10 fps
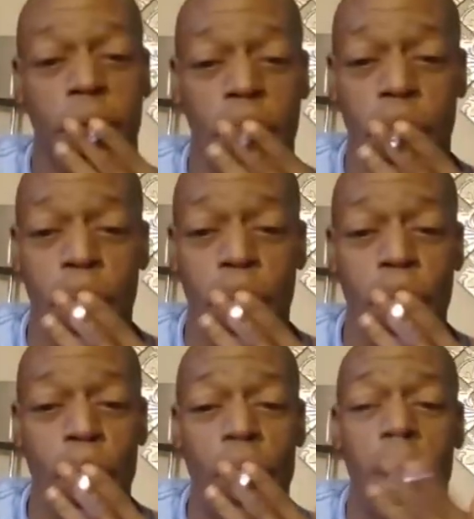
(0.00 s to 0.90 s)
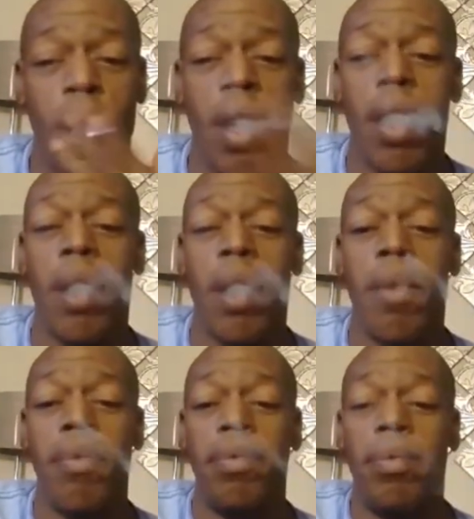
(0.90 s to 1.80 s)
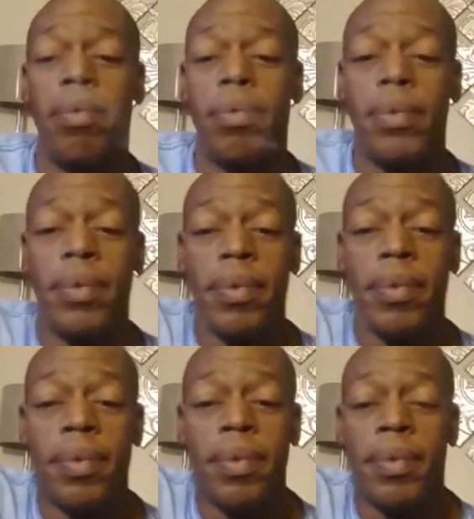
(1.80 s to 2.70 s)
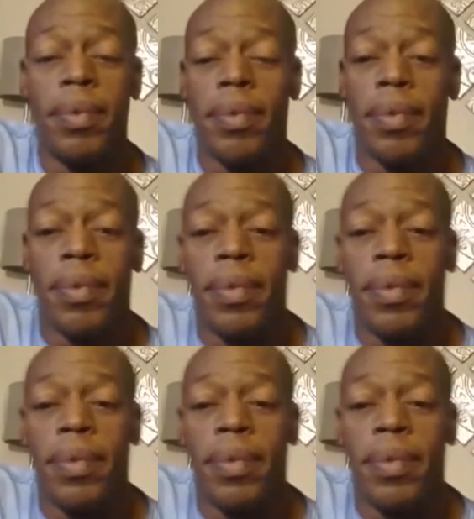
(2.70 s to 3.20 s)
Nothing is said.